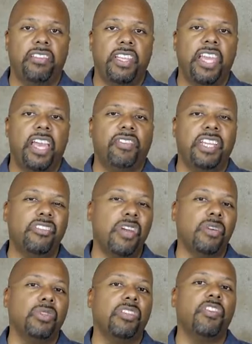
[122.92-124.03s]
and they have to
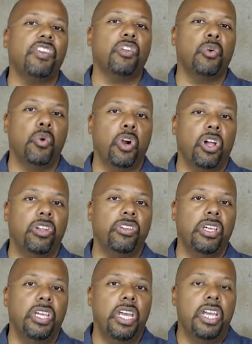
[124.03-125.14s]
interact with the physical world
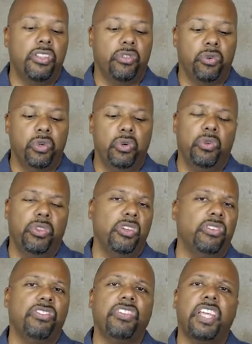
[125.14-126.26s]
through the
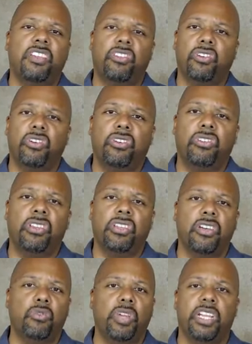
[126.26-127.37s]
use of sensors
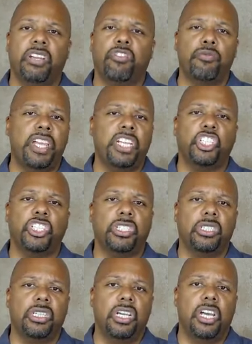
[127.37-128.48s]
that read information
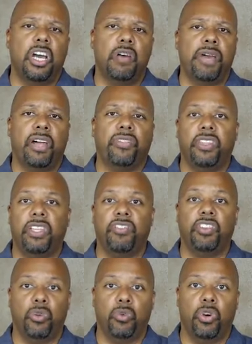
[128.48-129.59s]
about the
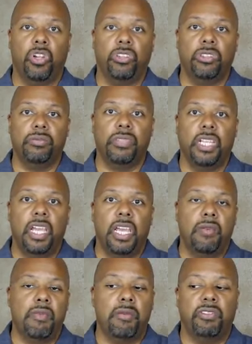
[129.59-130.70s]
physical world.
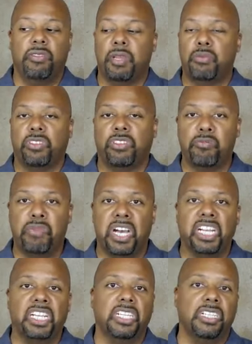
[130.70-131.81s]
Maybe somebody pressed a
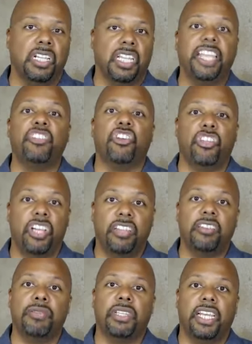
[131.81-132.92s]
button, a light turned on,
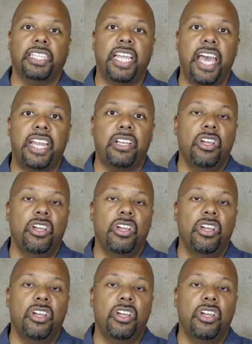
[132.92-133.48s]
something like that.